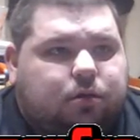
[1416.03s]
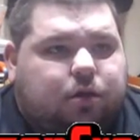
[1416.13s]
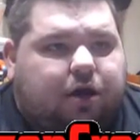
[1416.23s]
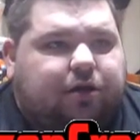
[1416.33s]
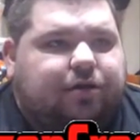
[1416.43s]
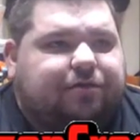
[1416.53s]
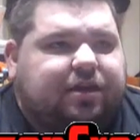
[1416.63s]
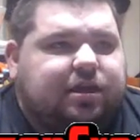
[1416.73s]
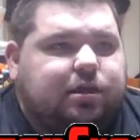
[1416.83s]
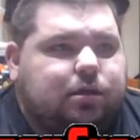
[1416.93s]
I don't have a
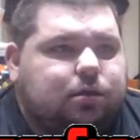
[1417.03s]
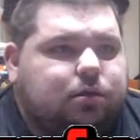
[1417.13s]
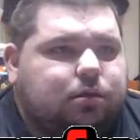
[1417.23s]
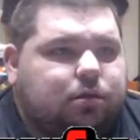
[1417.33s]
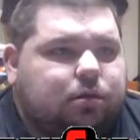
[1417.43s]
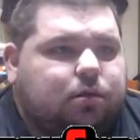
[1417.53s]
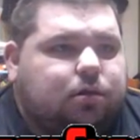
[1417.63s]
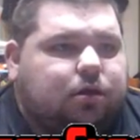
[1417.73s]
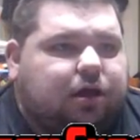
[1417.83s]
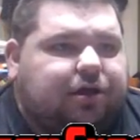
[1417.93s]
key?
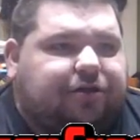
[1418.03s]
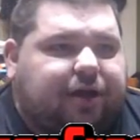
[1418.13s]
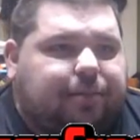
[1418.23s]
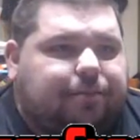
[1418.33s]
Ah, crap.